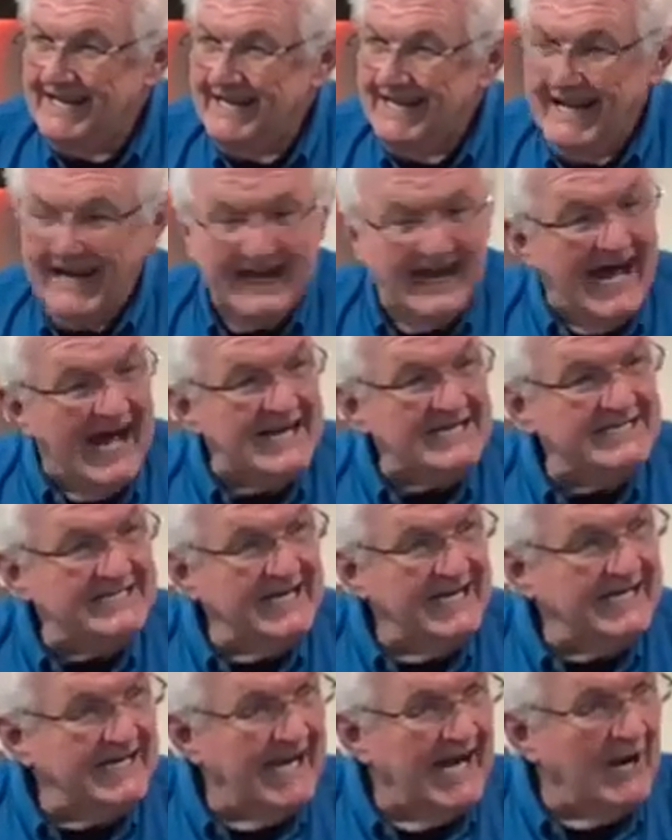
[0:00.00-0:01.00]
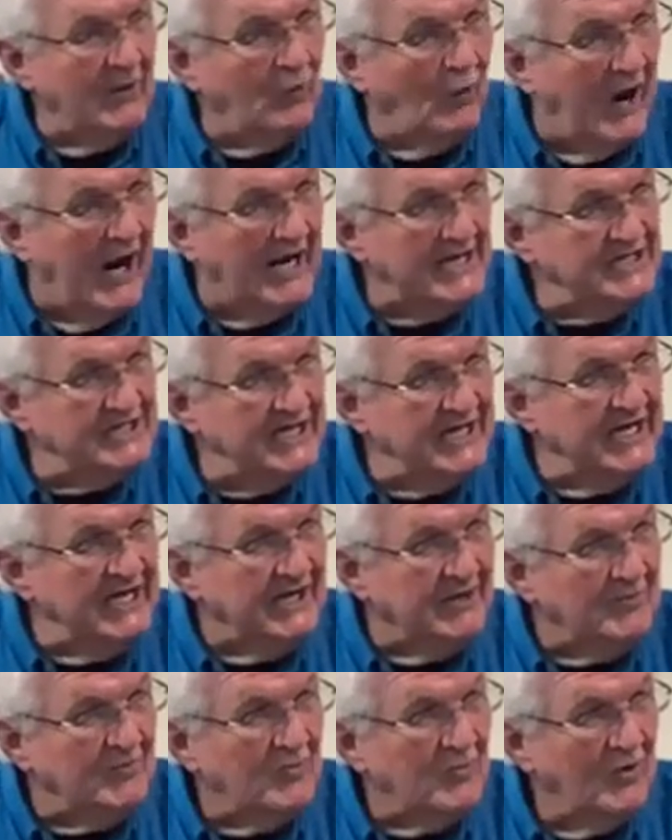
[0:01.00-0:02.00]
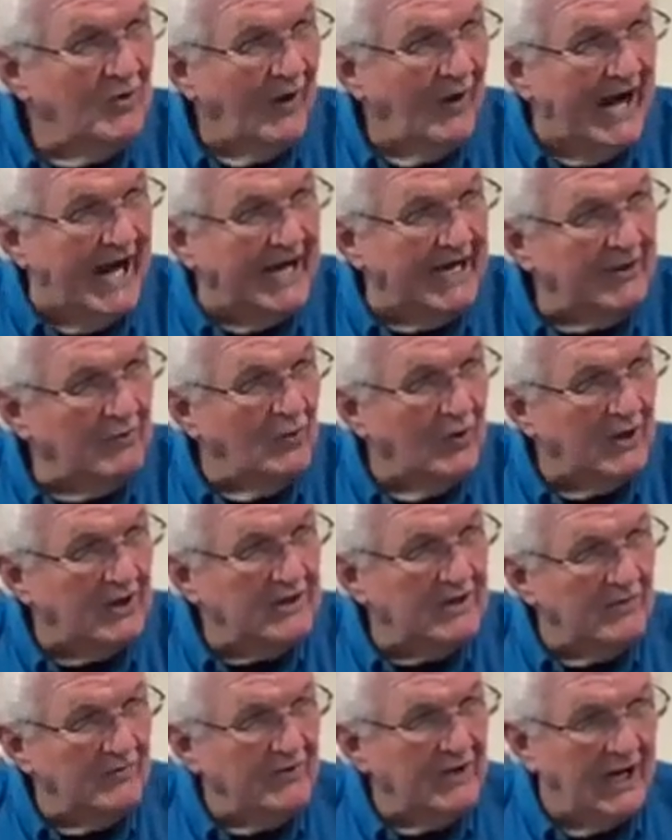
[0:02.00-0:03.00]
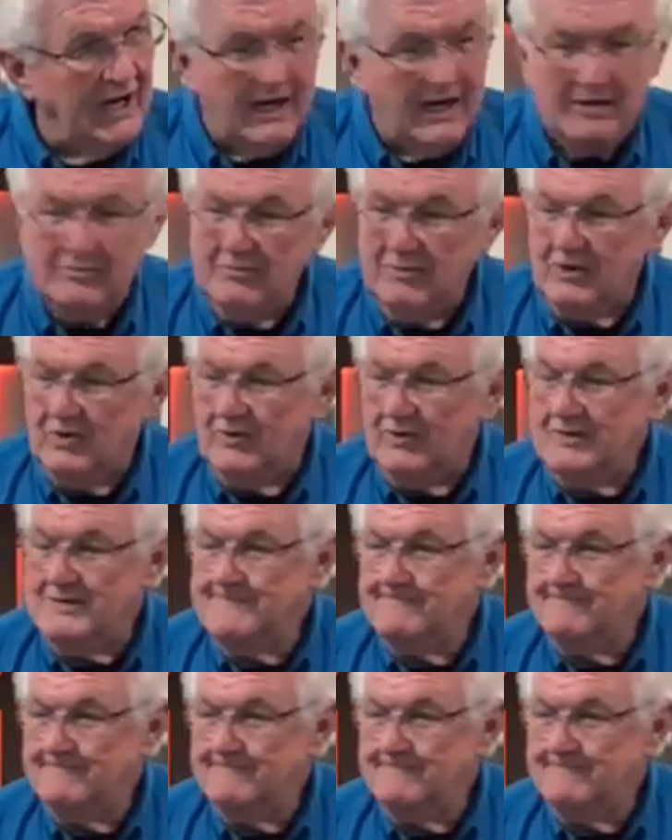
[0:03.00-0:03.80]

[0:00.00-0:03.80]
And I'd sit there and watch him while he worked on the lawnmower.